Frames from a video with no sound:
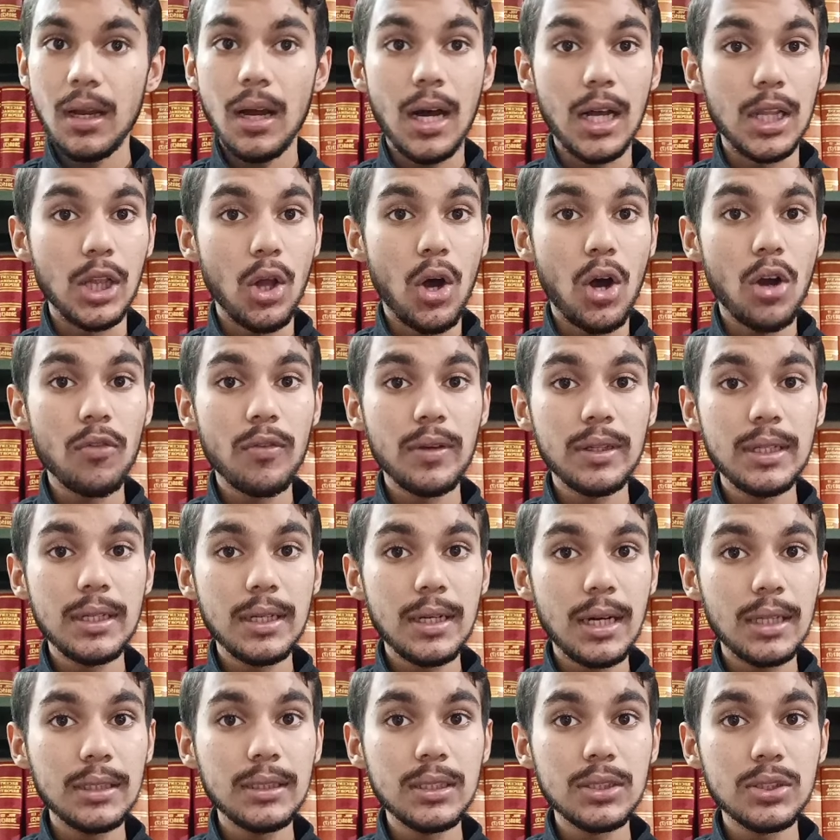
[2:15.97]
along with the
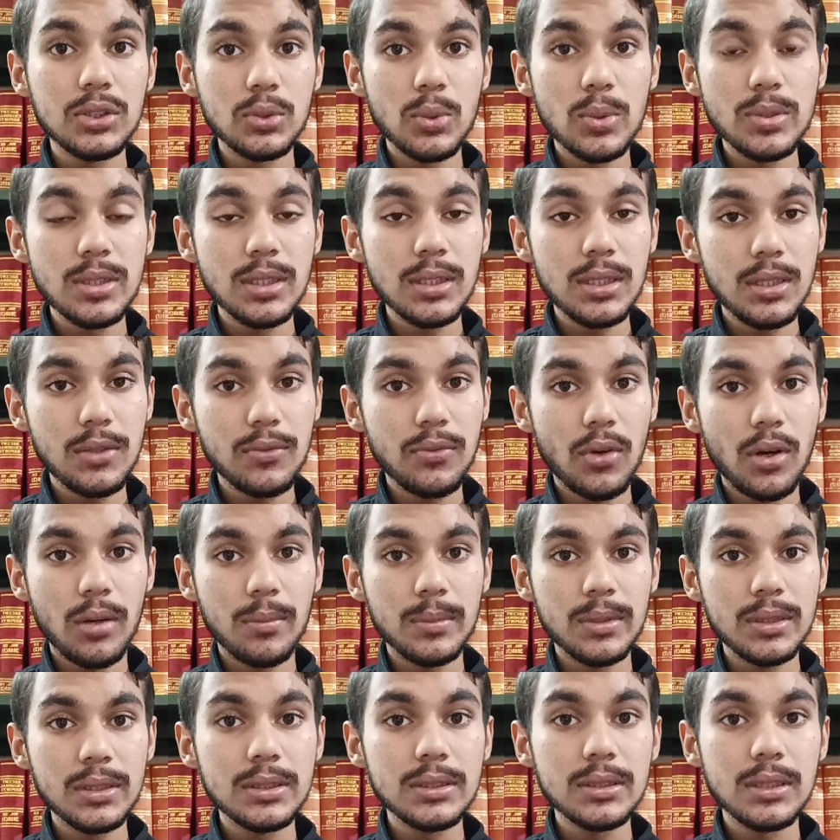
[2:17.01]
other social
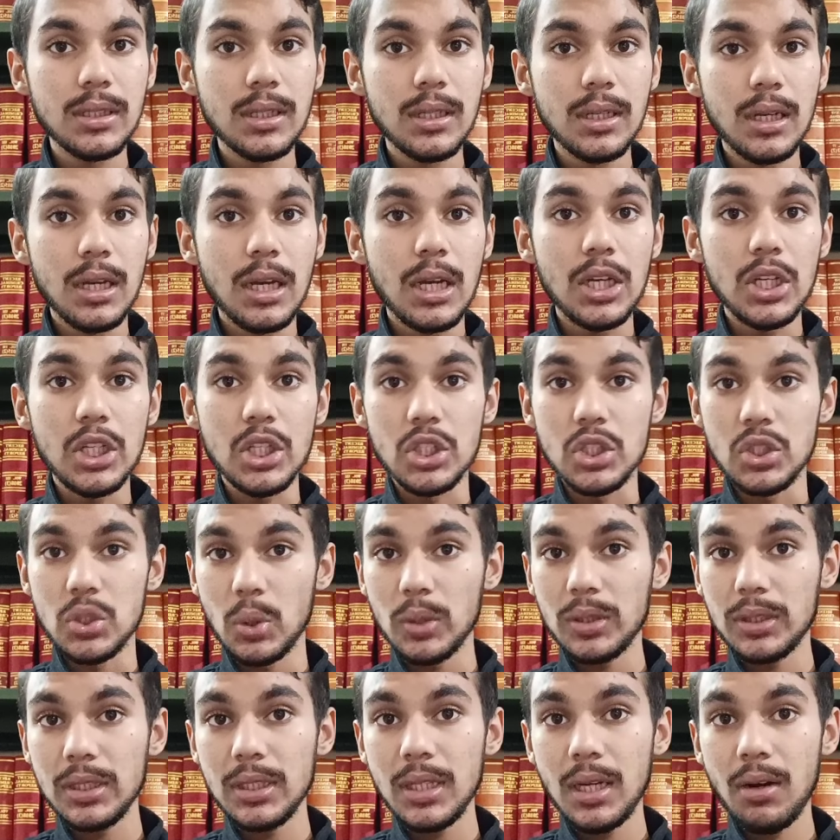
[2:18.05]
reformers
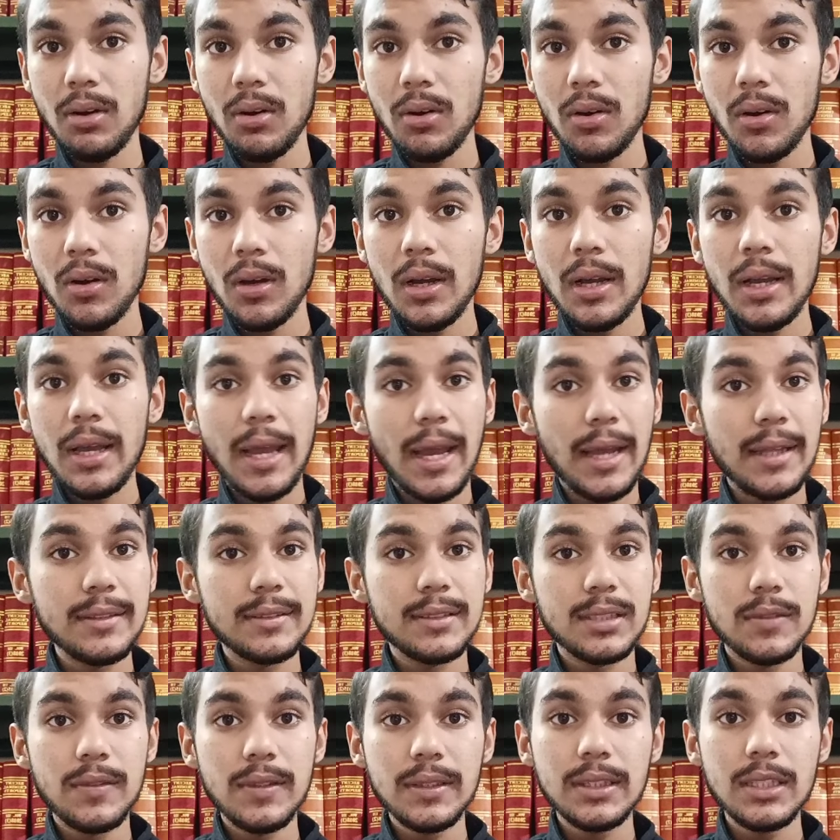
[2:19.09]
Jyotirao and
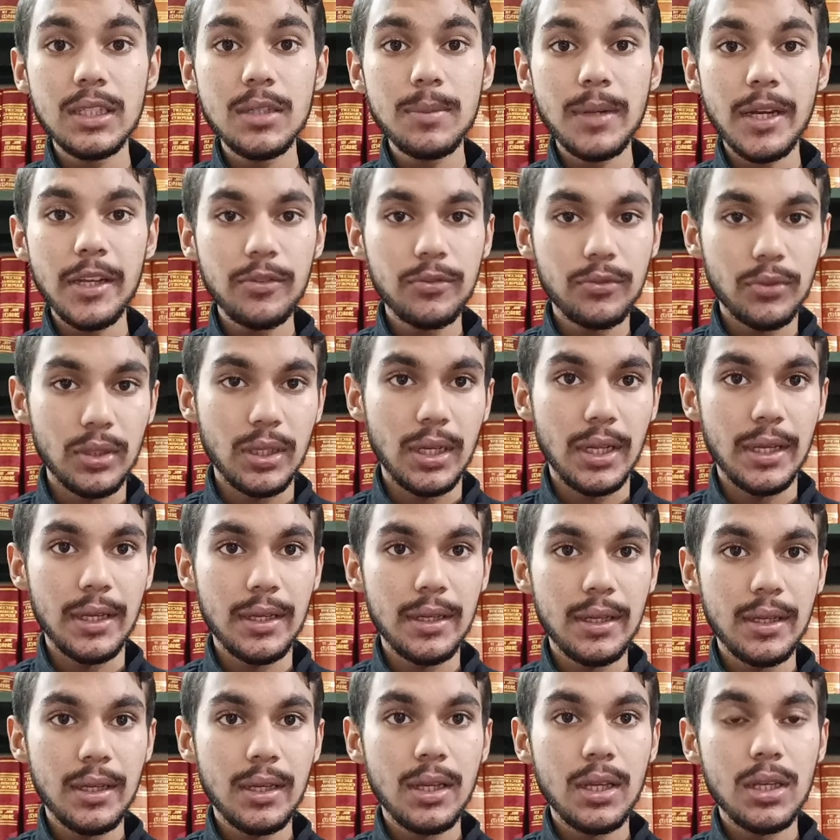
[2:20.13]
Savitribai
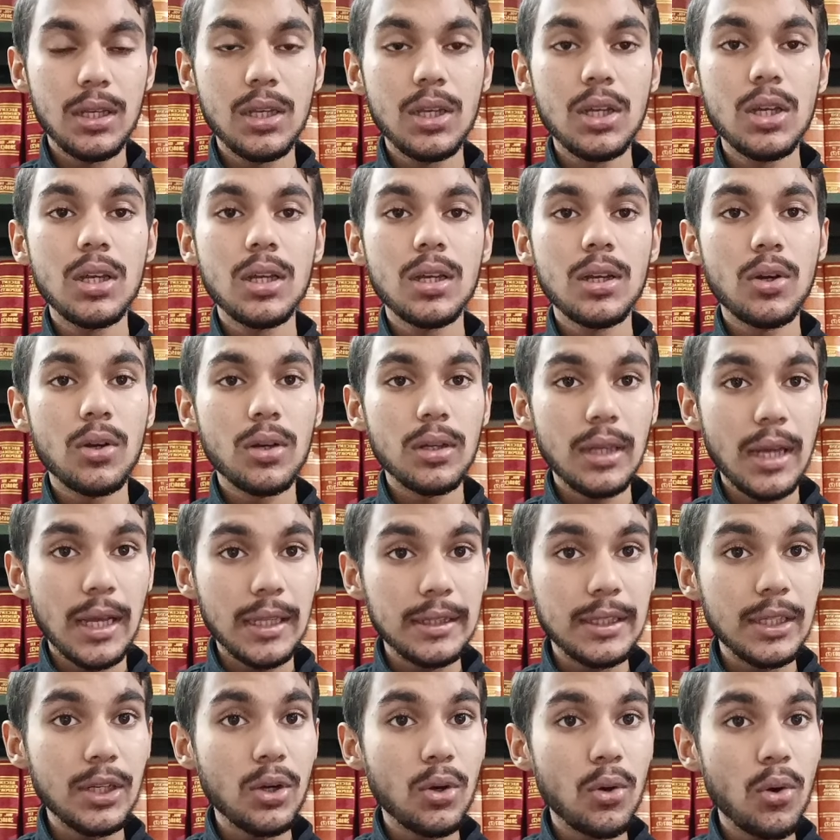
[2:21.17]
Phule
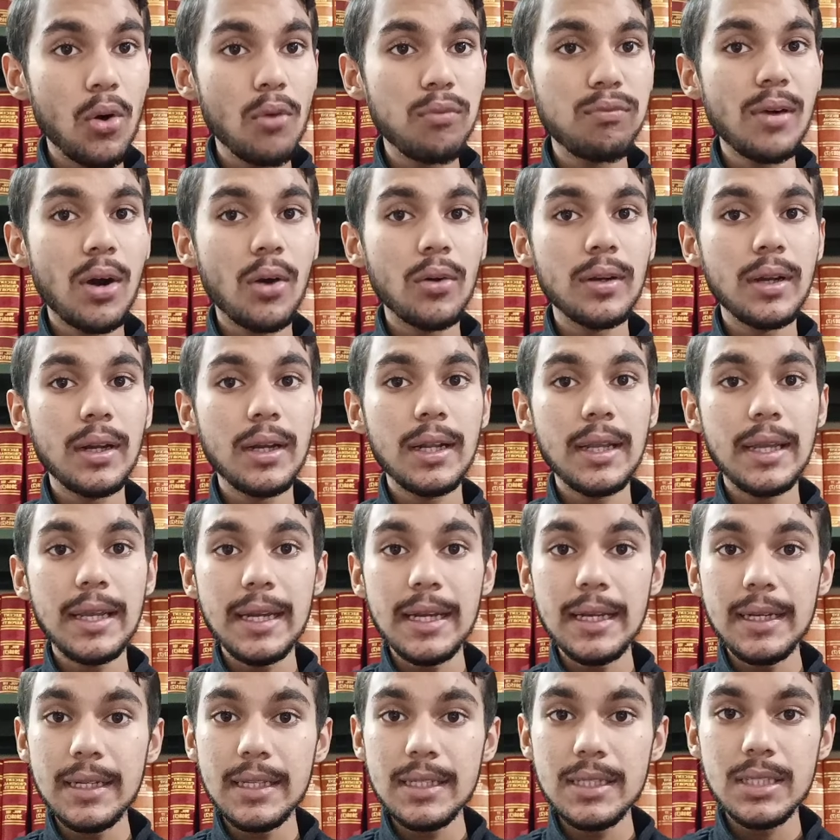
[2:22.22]
and they co-founded
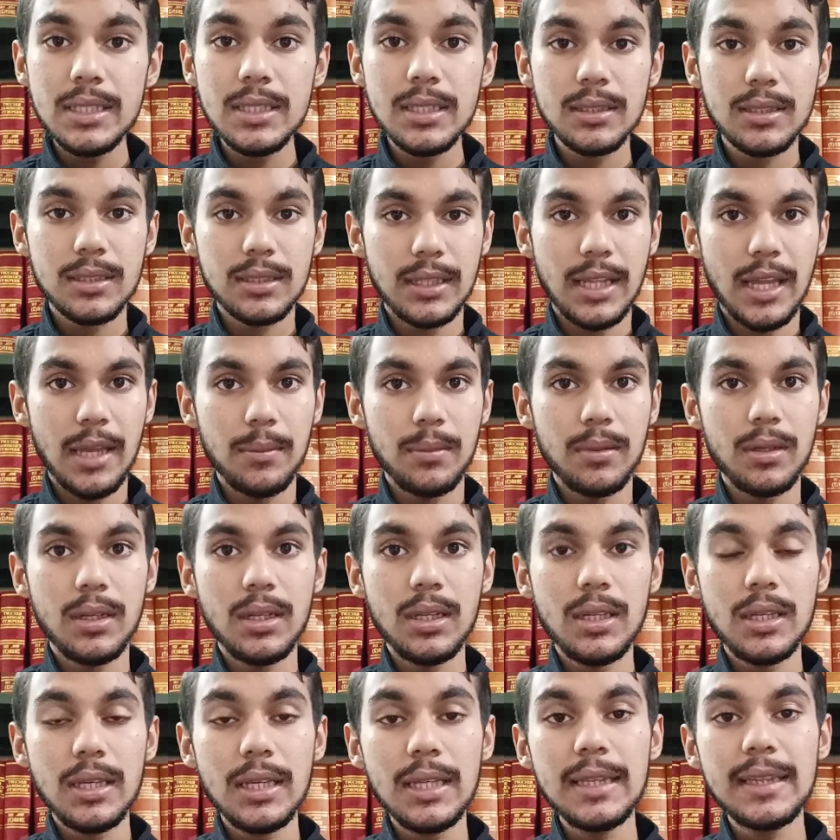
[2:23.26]
Indigenous
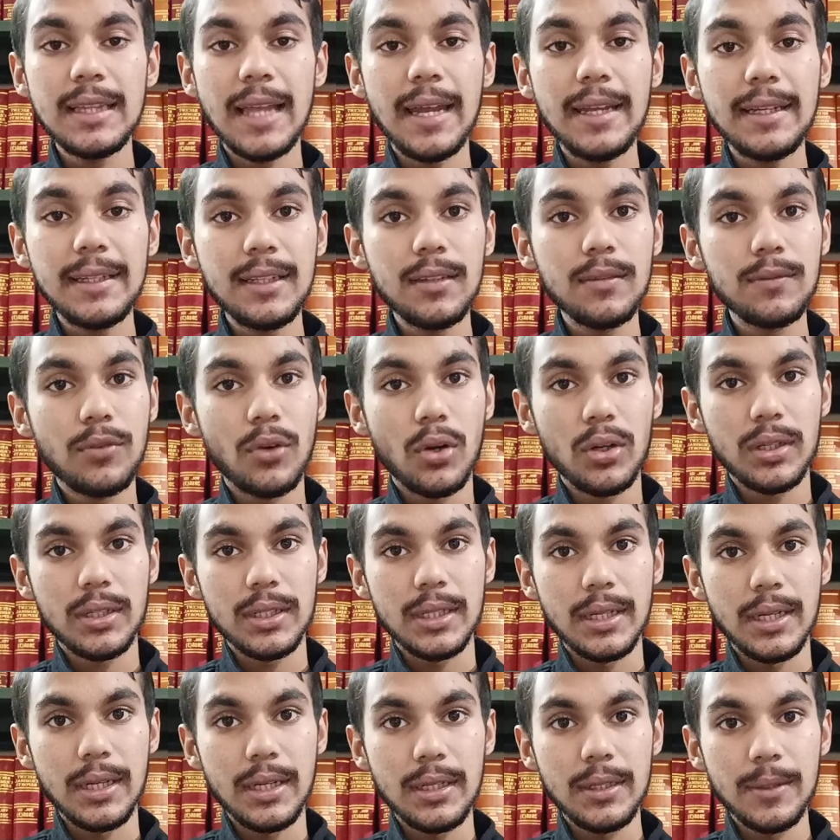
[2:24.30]
Library in
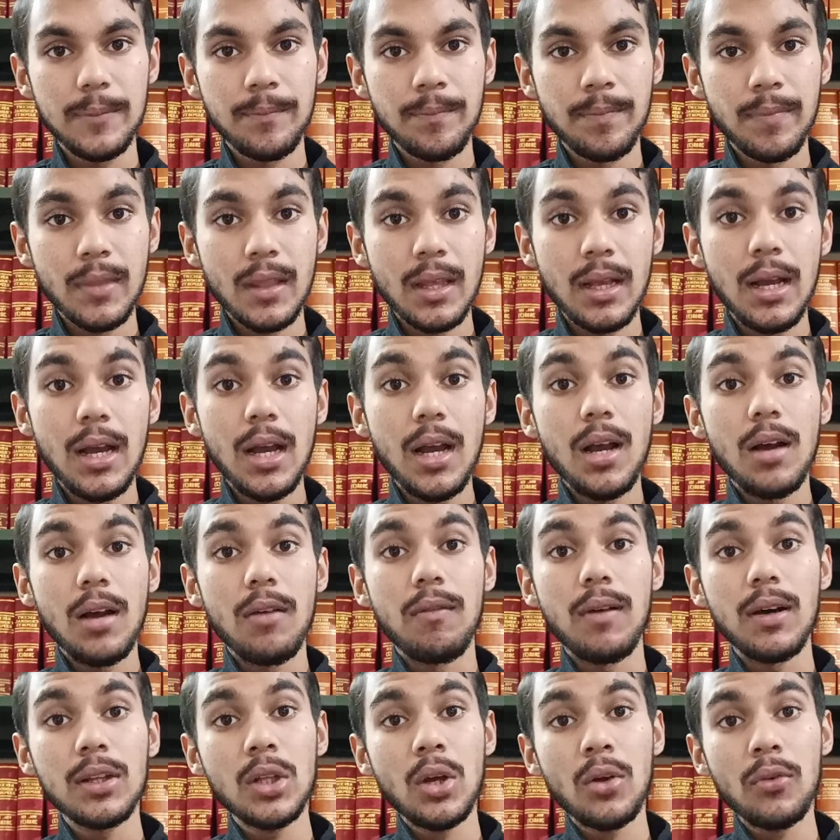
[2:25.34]
1948
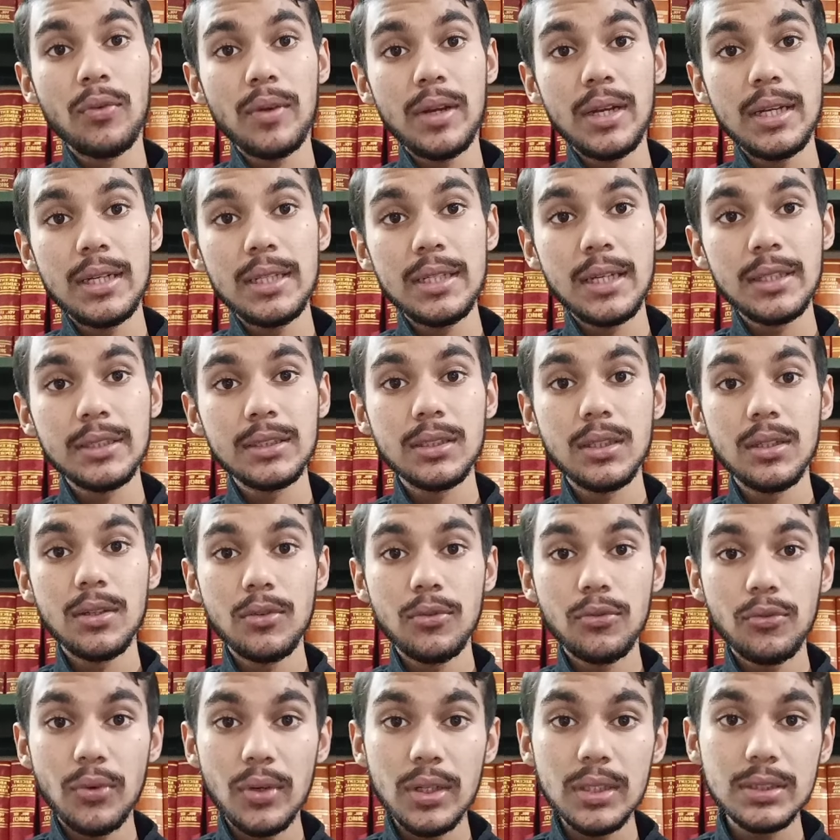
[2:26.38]
one of India's
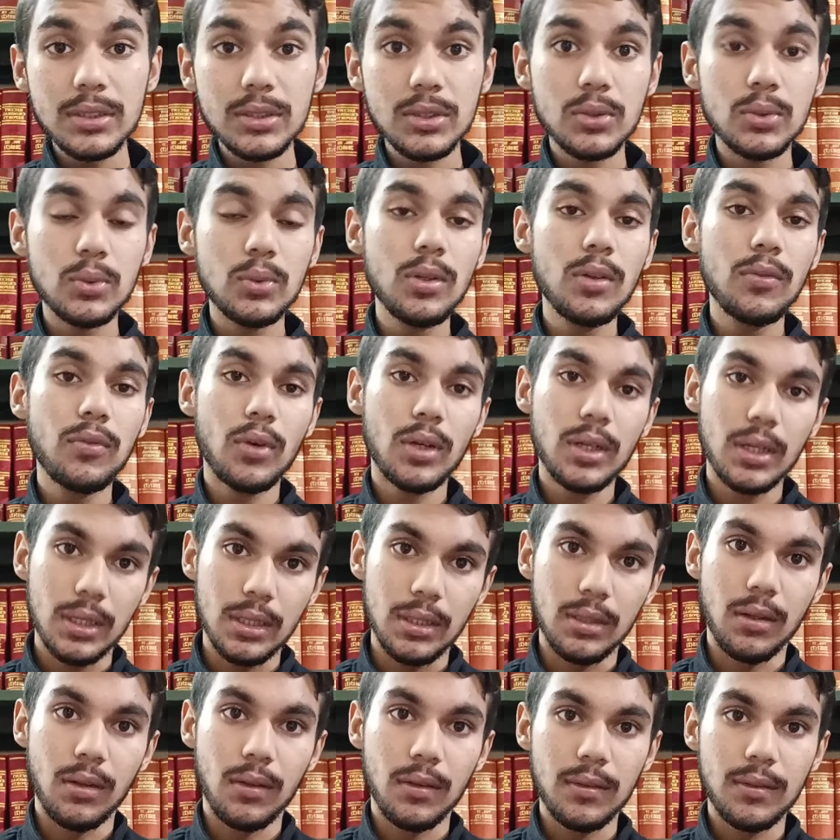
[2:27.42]
first school for
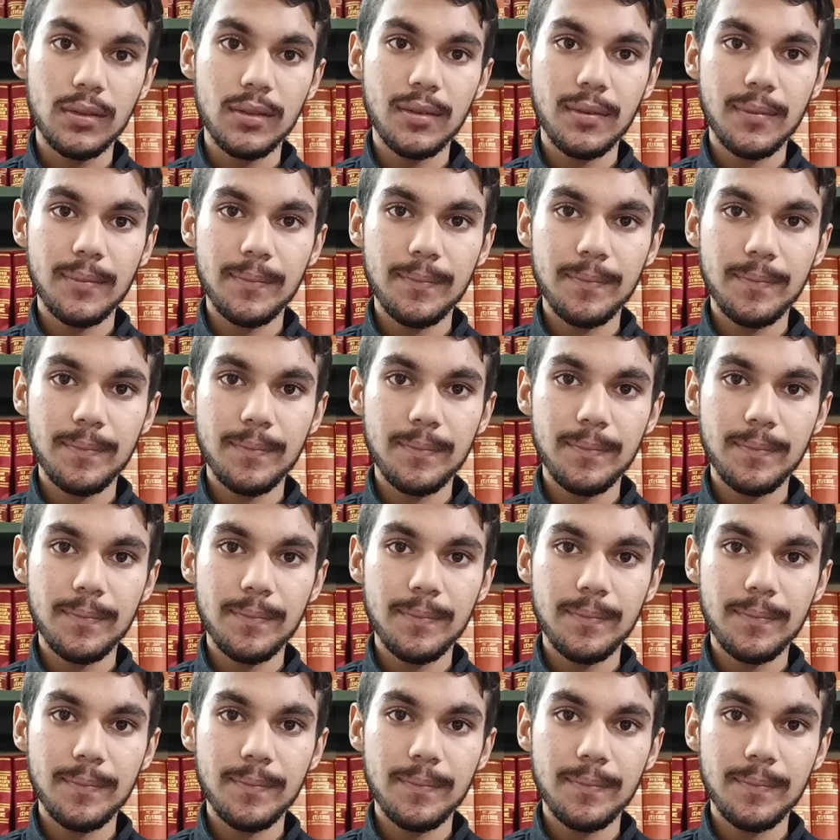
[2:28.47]
girls.